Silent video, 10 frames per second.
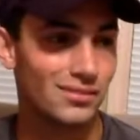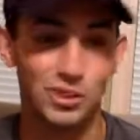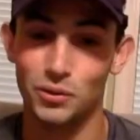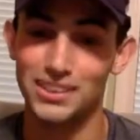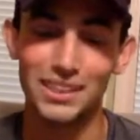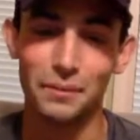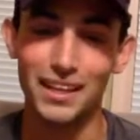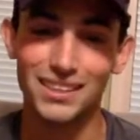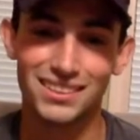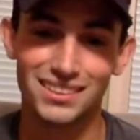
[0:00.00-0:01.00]
Do you want to say the
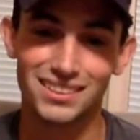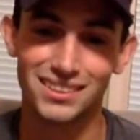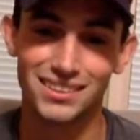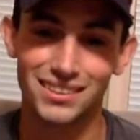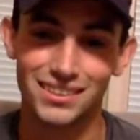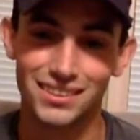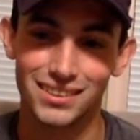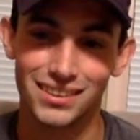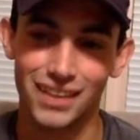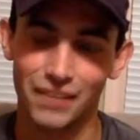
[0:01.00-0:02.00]
Mets?
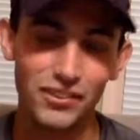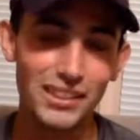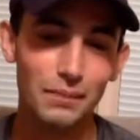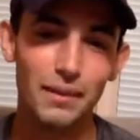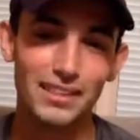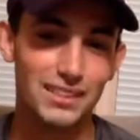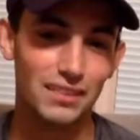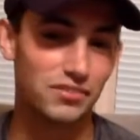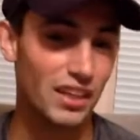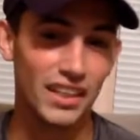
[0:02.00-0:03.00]
I feel like the Mets,
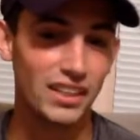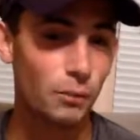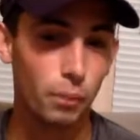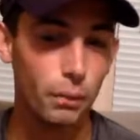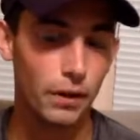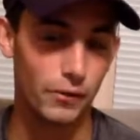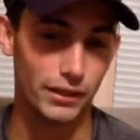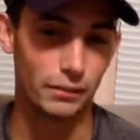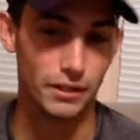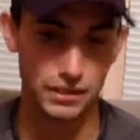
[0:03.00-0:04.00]
if they get their bullpen
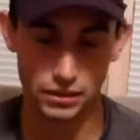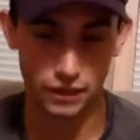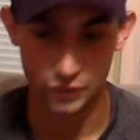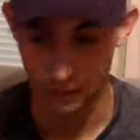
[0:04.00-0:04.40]
right, the Mets can